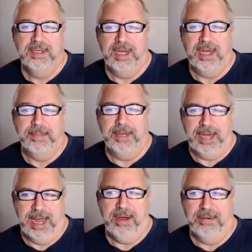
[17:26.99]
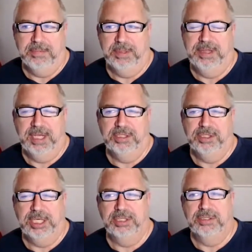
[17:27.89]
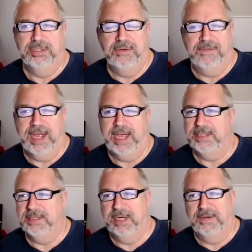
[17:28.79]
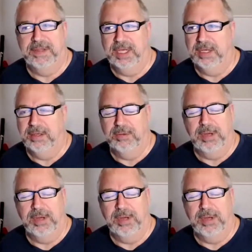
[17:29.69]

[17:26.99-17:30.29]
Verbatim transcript: Um, now with things changing so fast and everything,